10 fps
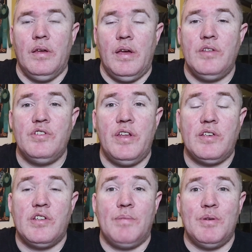And so
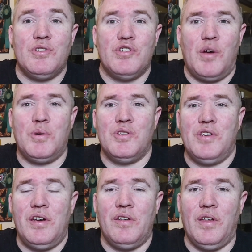next up is Show and
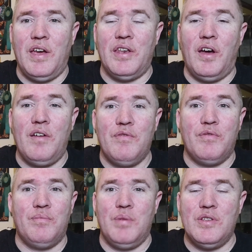Tell, and I've
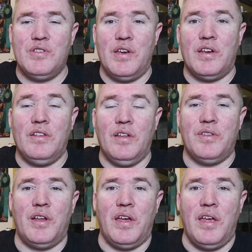been saying a lot
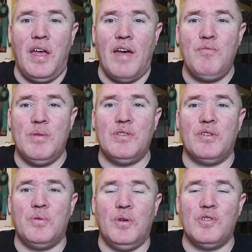that I haven't been to
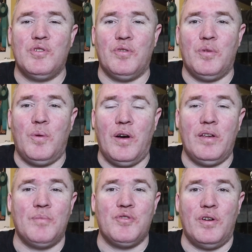the quilt store in a while,
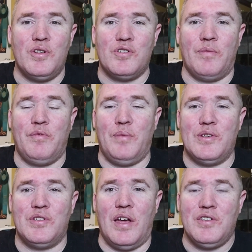and I'm trying to shop for my
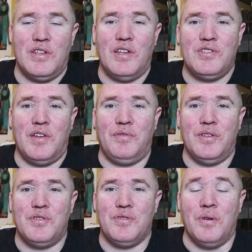stash, and that's
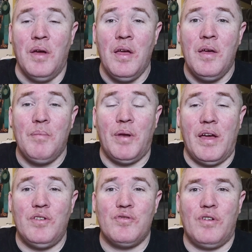definitely true. But I
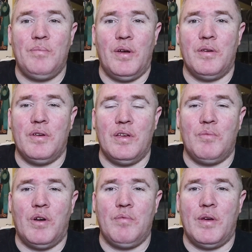had to drop
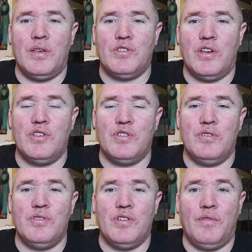one of my exchange
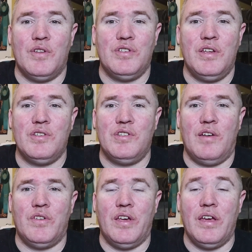students off at tennis the
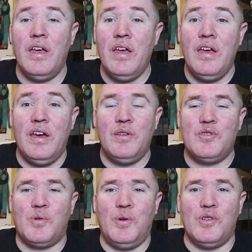other day, and there
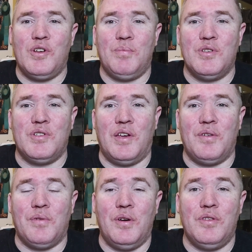was a quilt shop just down
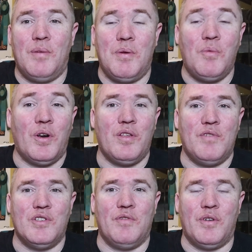the road that I've been wanting to
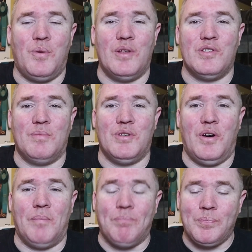visit for quite some
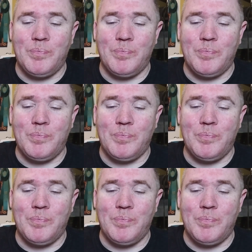time.